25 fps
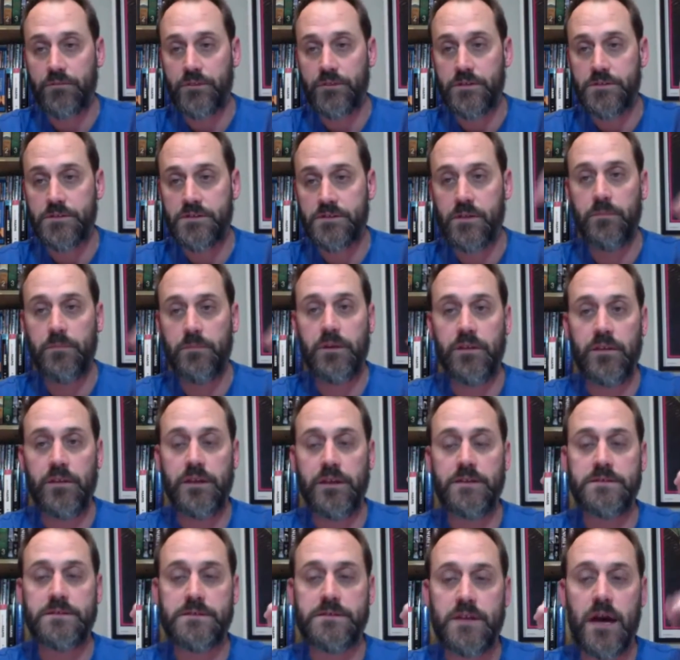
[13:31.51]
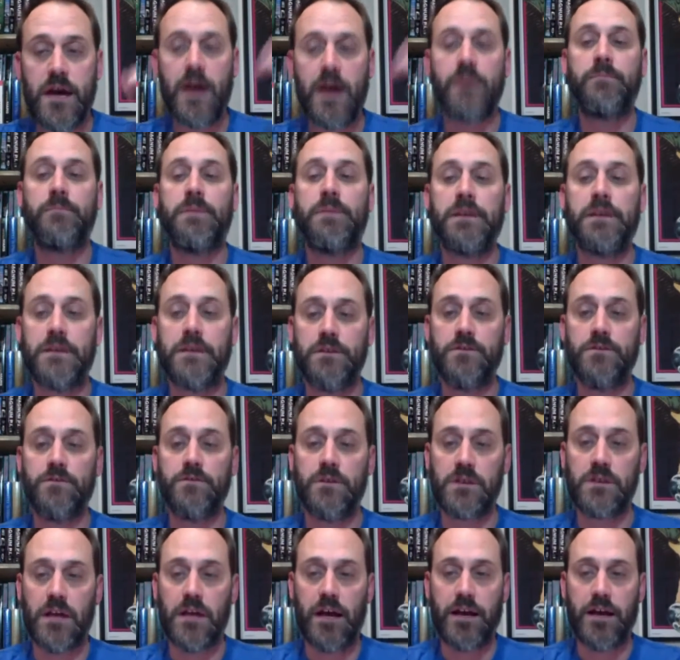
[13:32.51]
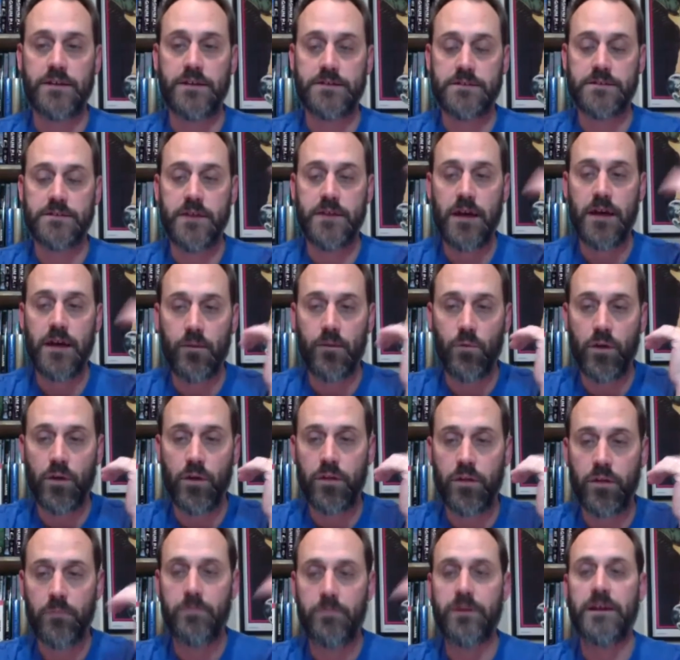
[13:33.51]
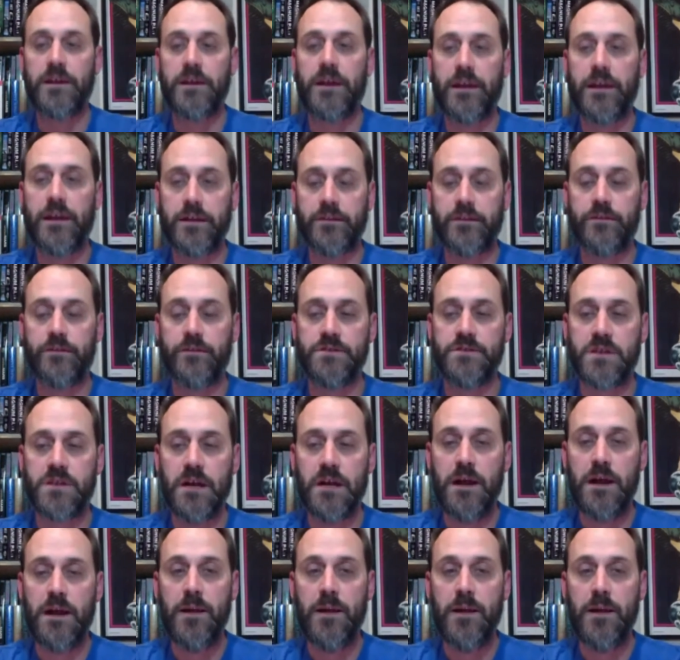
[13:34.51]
somebody that is not being utilized, not one of the big hitters,